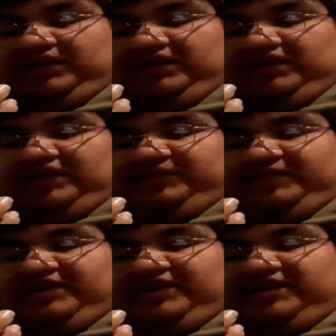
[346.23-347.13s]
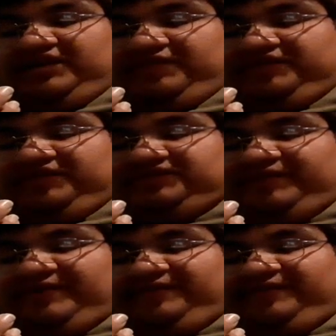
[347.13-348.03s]
At the beginning of each
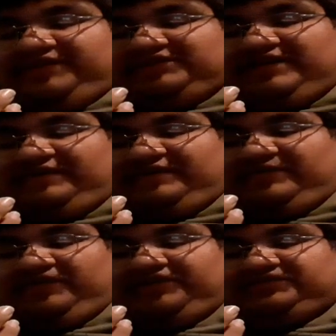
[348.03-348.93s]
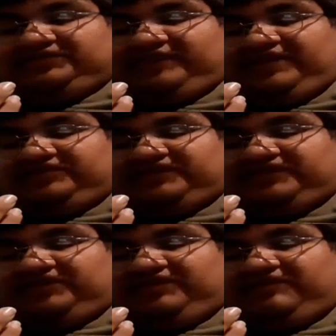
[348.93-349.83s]
phase of your opponent's Vanguard's grade
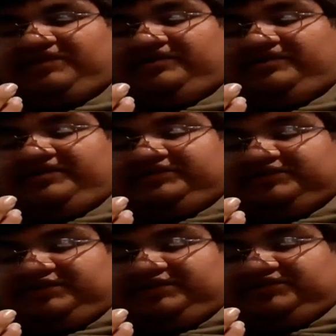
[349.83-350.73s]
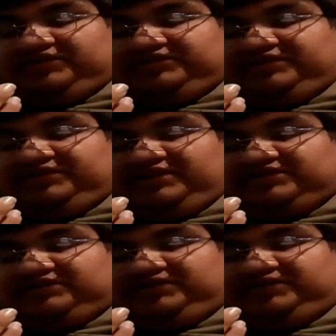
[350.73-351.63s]
3 or greater, until in turn this unit gets
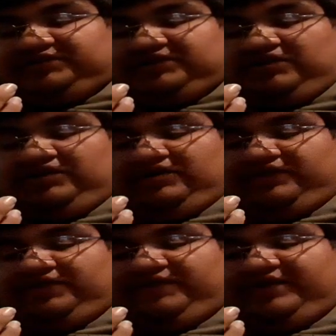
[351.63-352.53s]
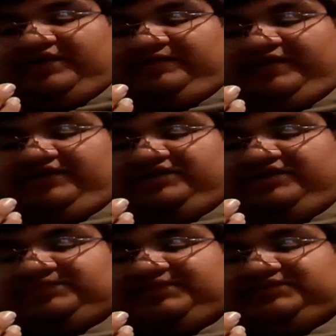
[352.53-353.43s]
continuous. All your units
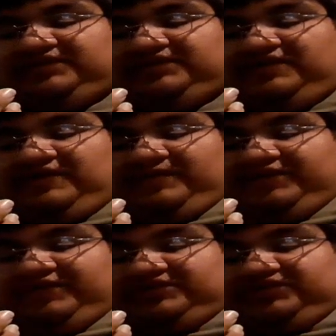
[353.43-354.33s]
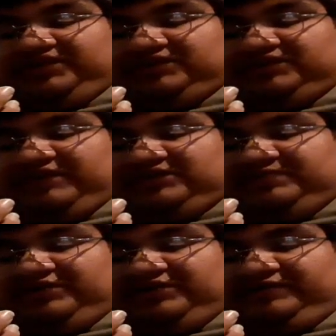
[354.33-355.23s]
placed this turn gets 5,000
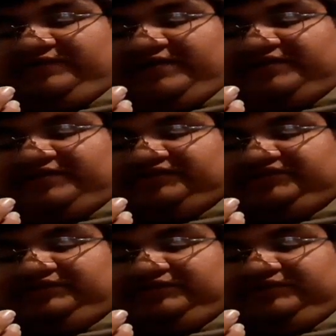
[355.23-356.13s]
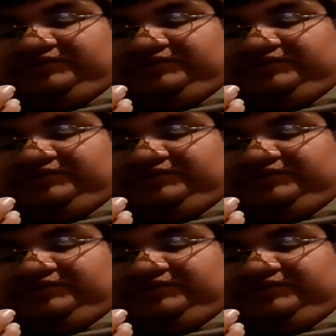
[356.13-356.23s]
power, 5,000 shield.